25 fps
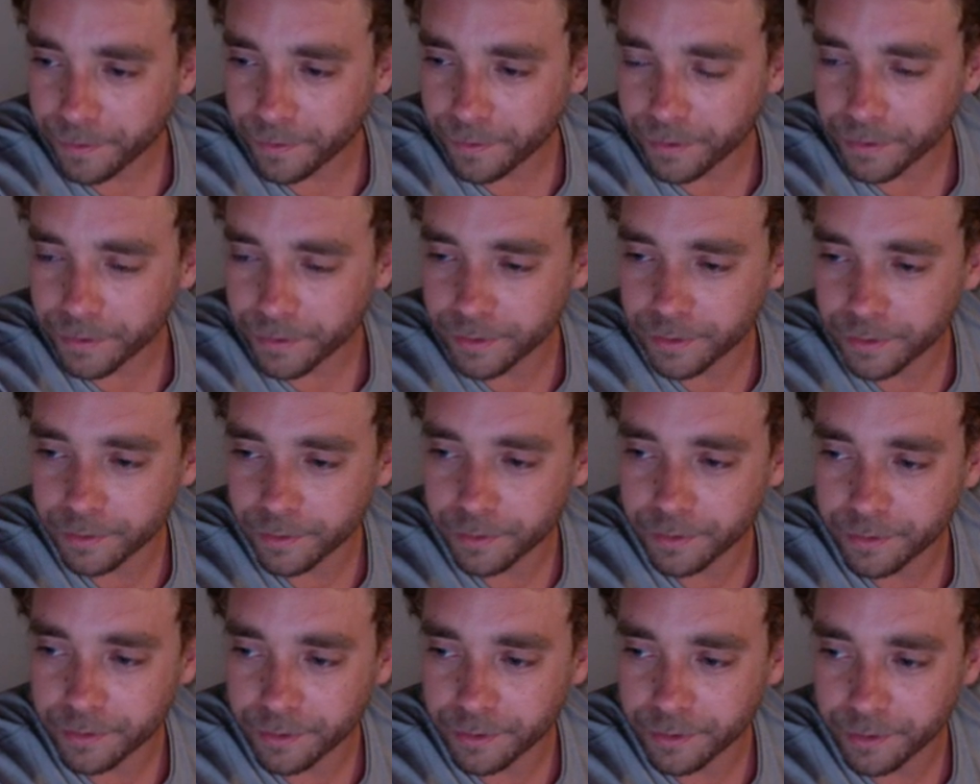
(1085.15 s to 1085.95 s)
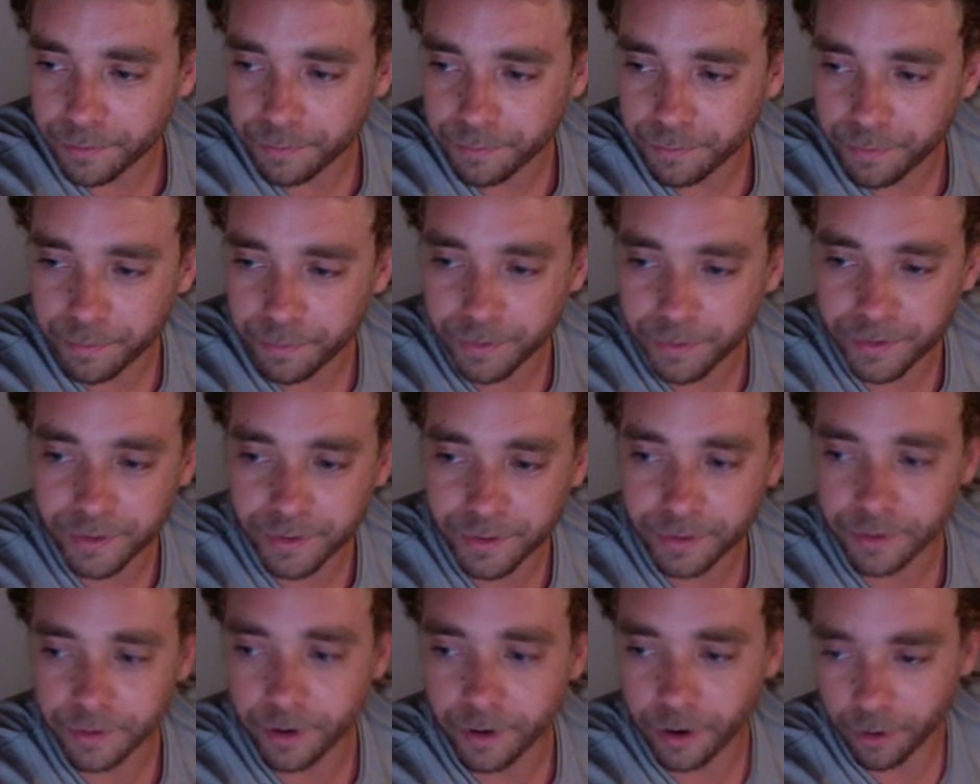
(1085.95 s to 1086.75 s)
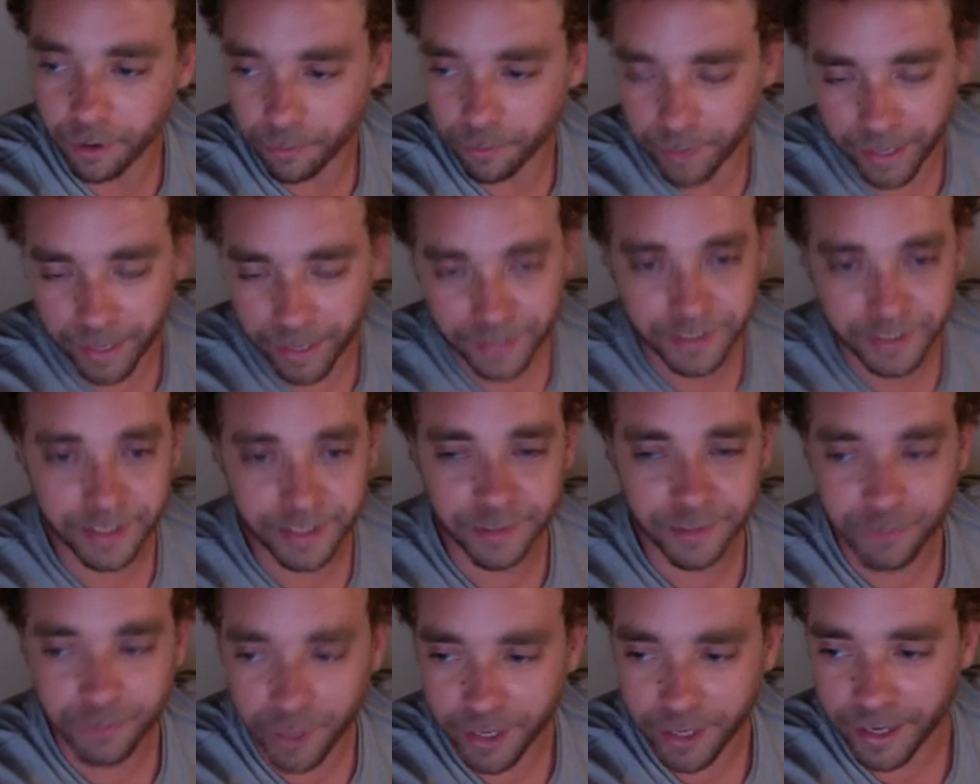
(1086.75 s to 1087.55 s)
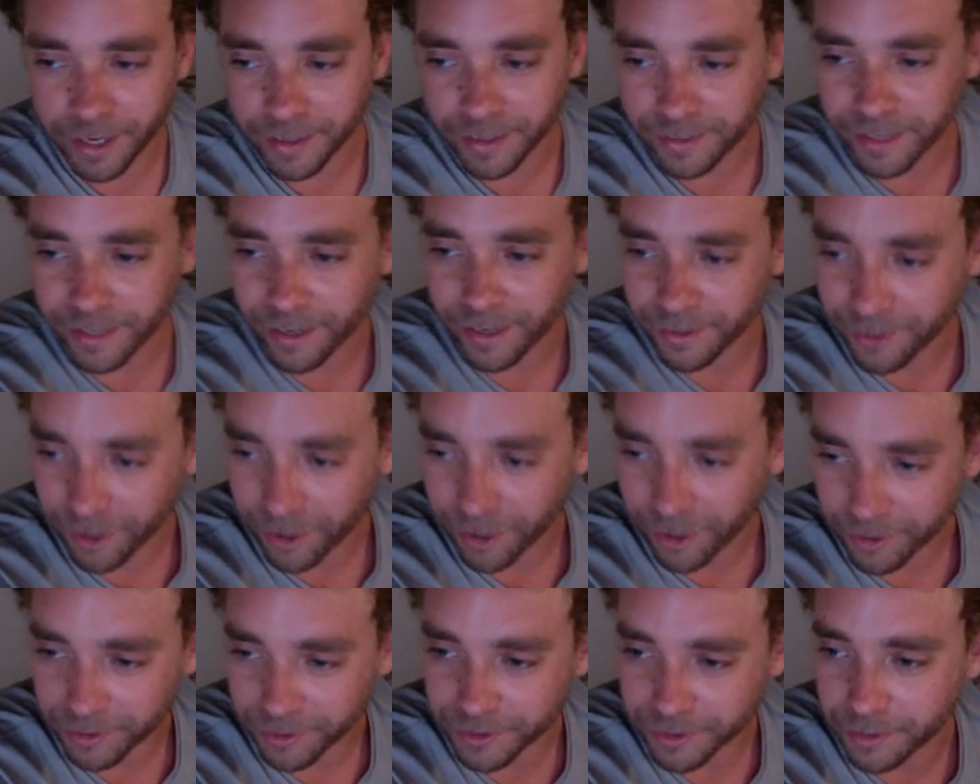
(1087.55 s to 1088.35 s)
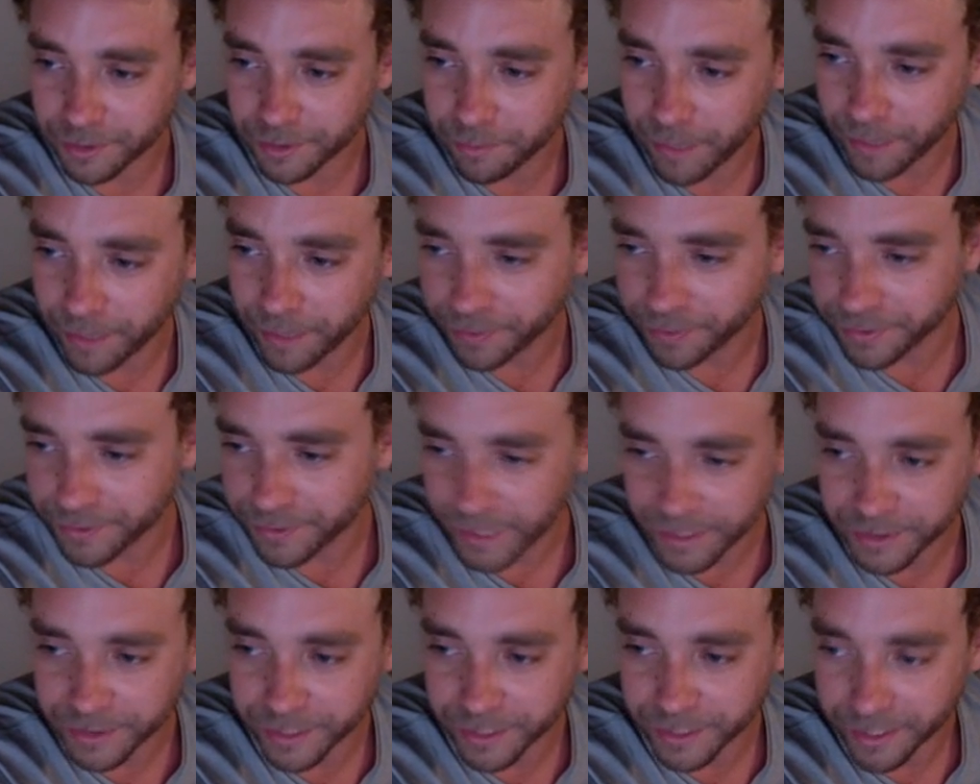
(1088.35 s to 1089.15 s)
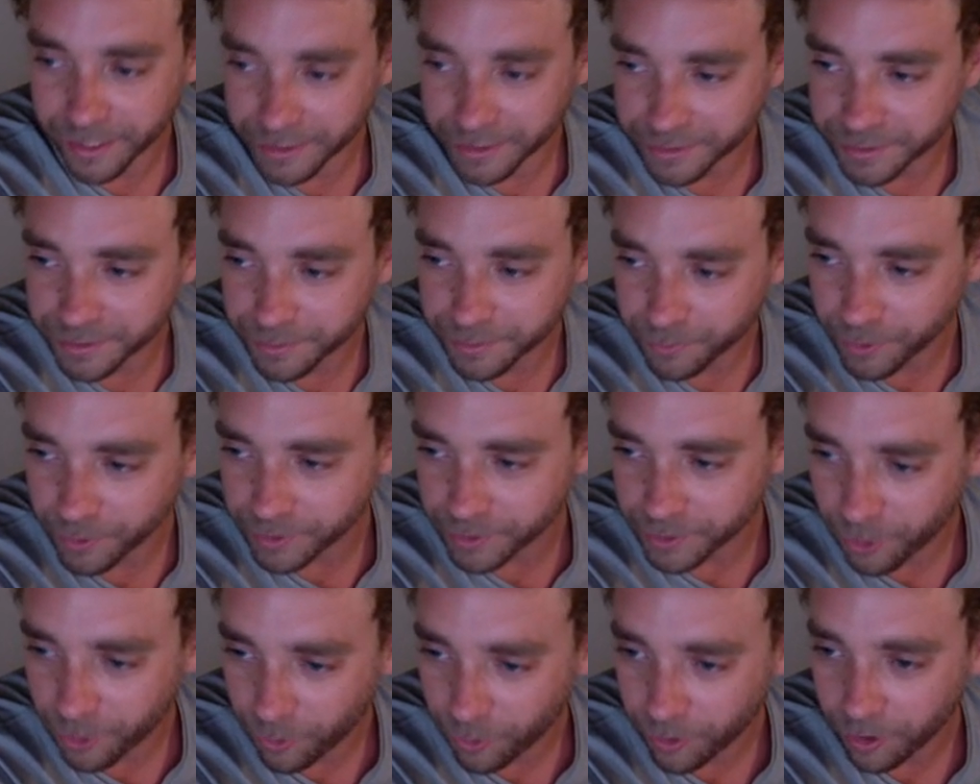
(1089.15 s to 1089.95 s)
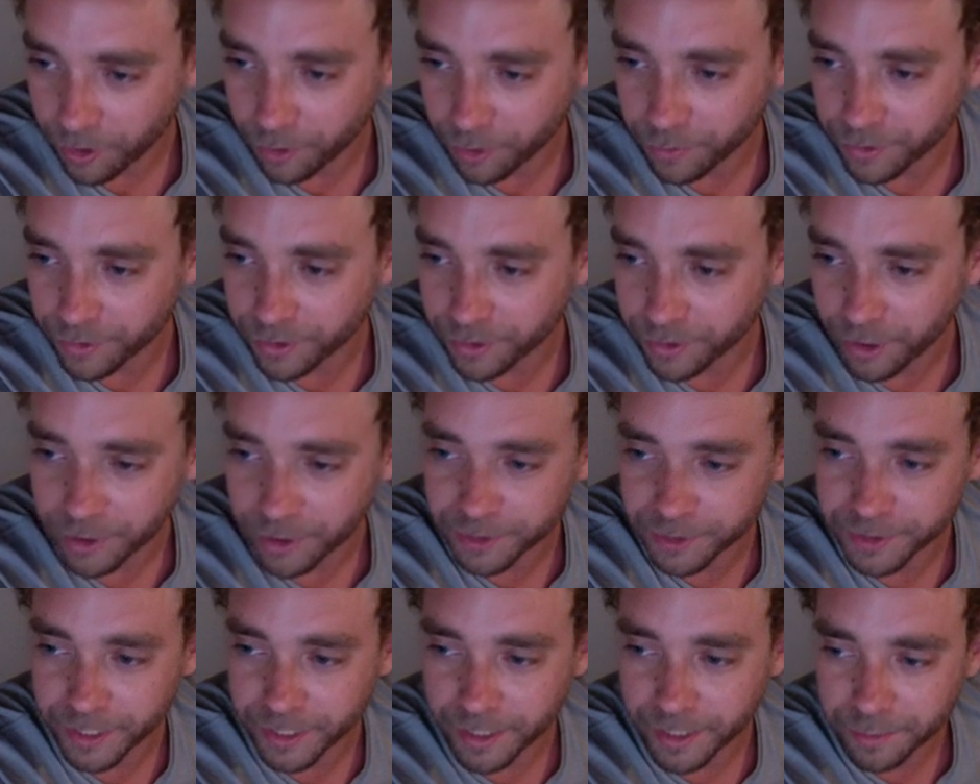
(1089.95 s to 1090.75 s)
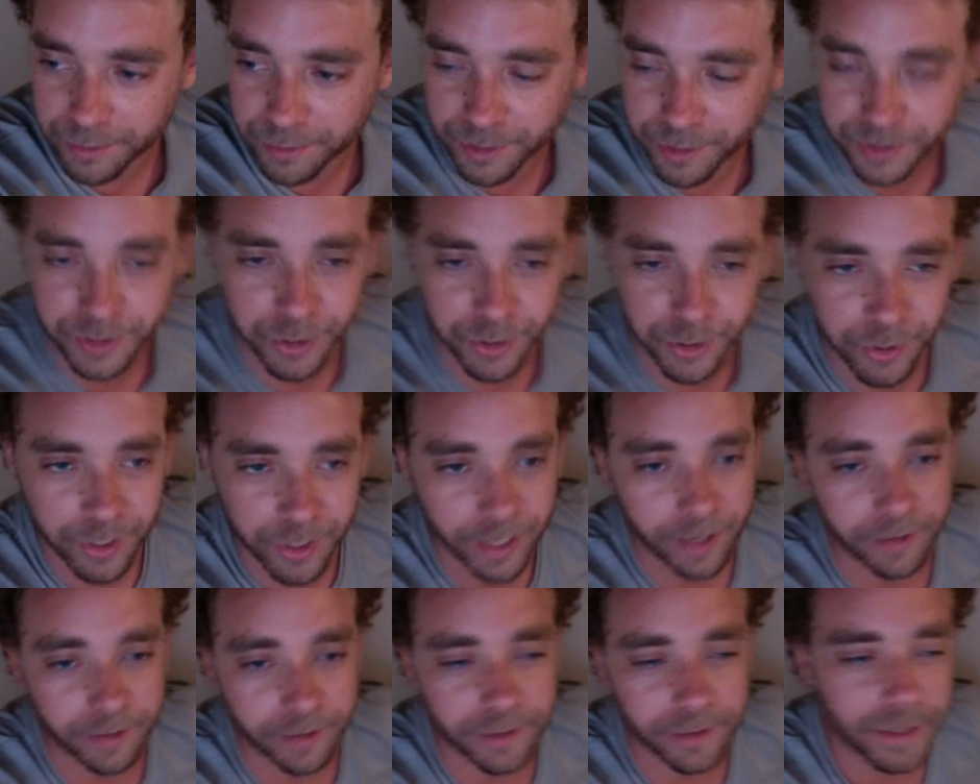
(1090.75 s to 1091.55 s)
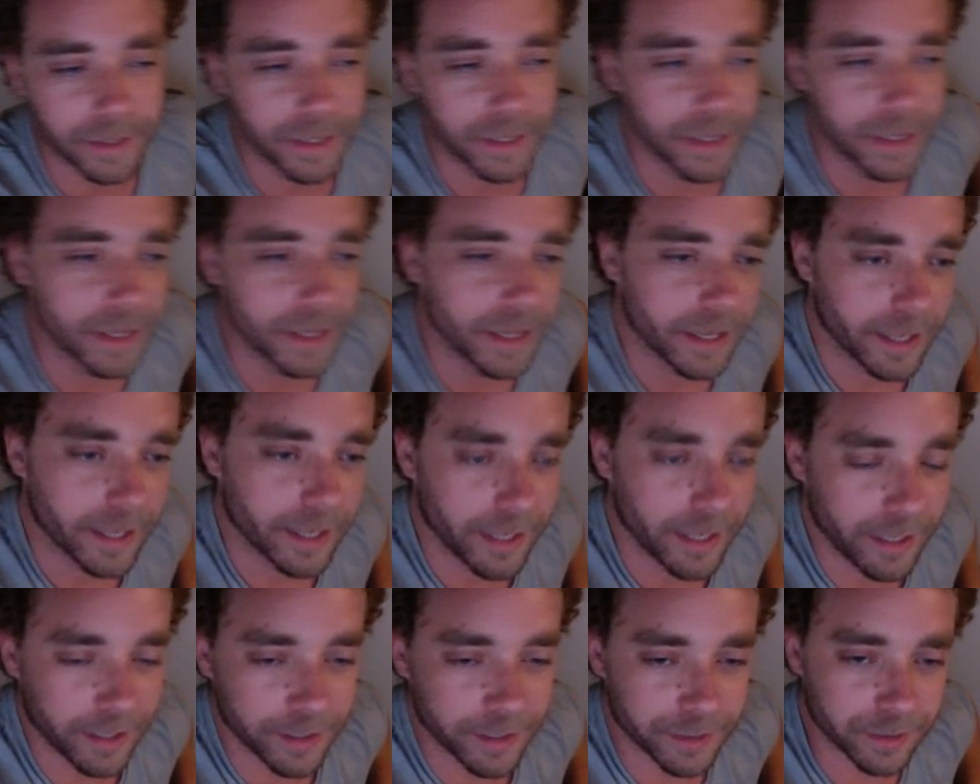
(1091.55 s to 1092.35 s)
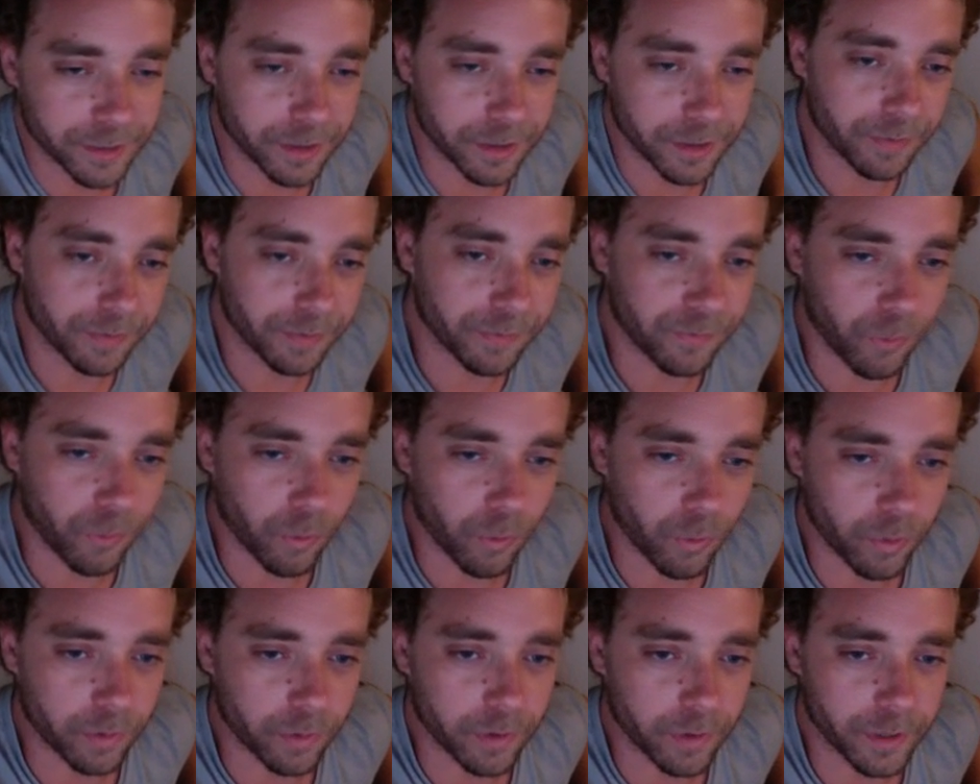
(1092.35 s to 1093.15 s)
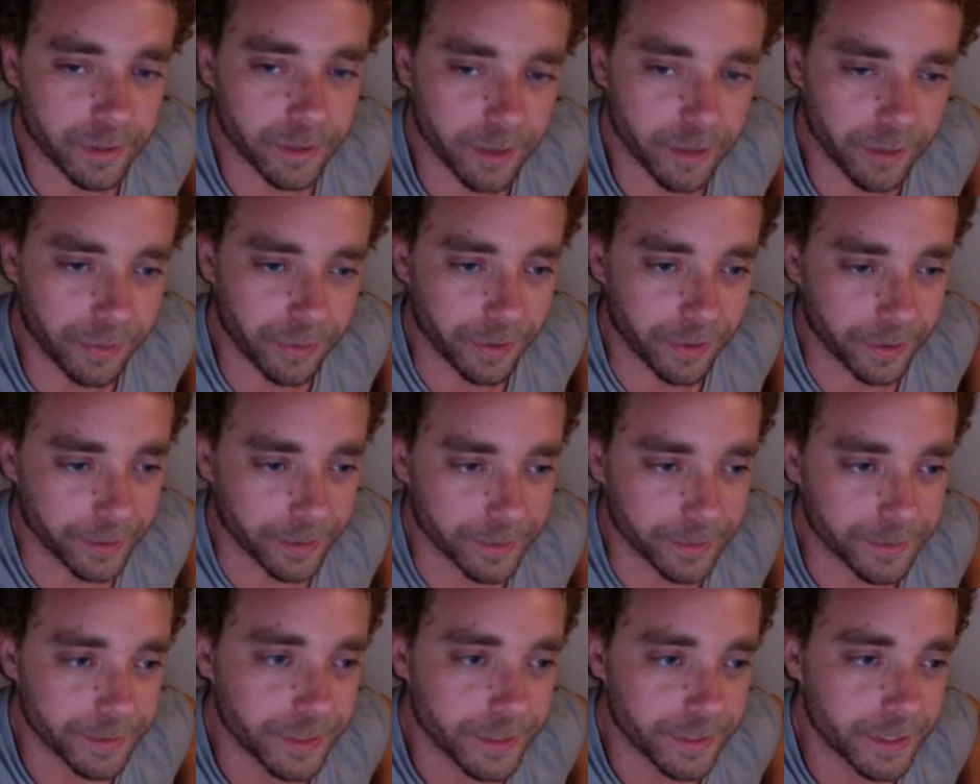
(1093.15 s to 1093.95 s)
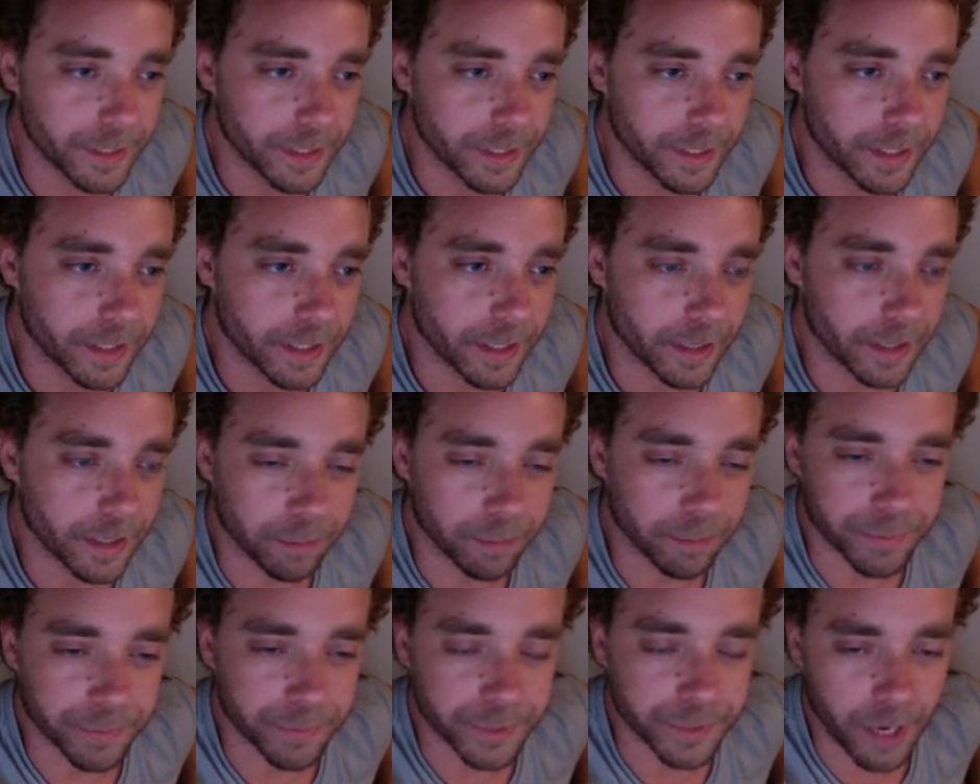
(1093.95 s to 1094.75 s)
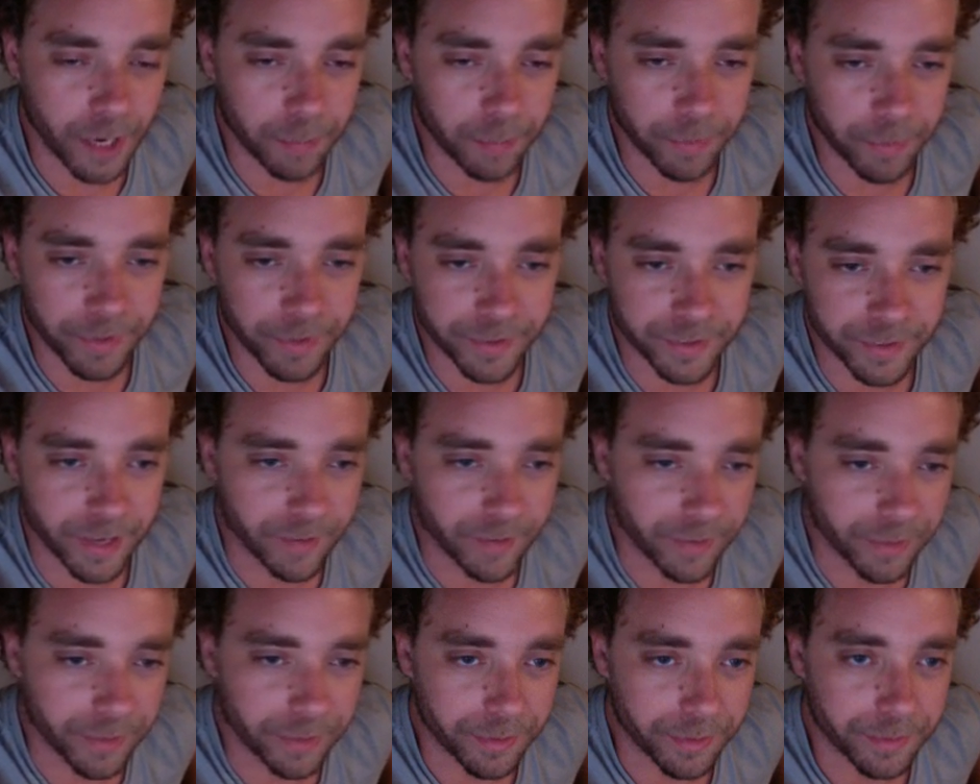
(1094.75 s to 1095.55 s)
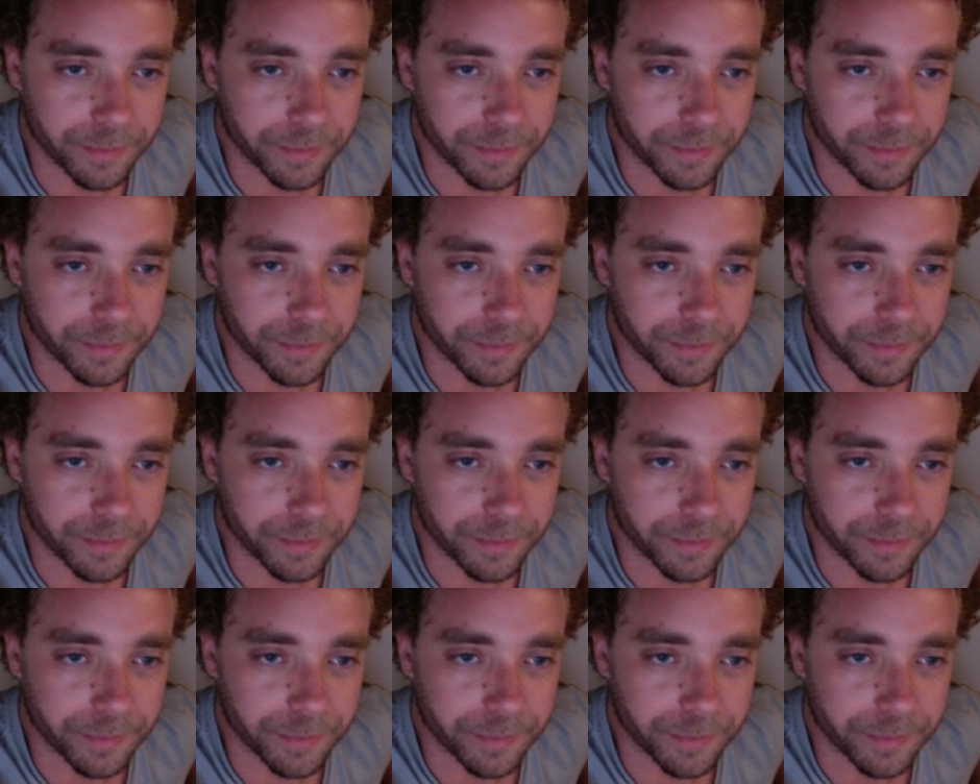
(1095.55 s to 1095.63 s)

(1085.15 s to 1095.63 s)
Oh man, see, this is why I got to stay on the Dodgers. Samantha Sanchez, what's going on with the Dodger game? Just tuning in. It is 4-0 in the top of the 7th.